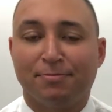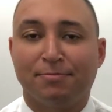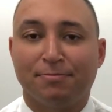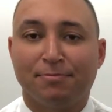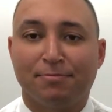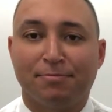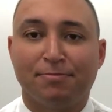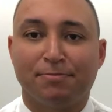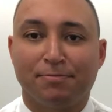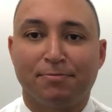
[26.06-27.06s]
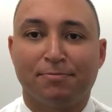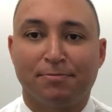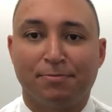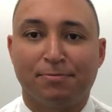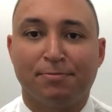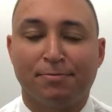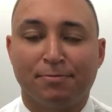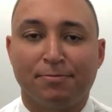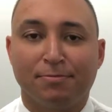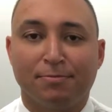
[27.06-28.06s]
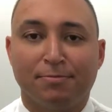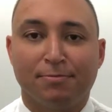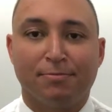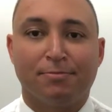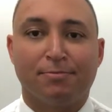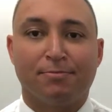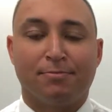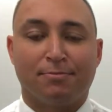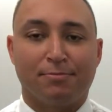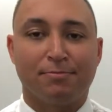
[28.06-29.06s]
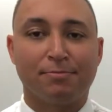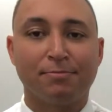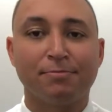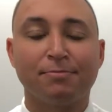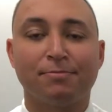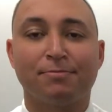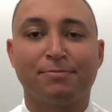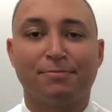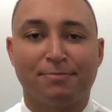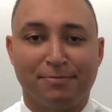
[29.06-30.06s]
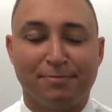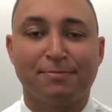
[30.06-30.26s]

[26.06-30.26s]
[no speech]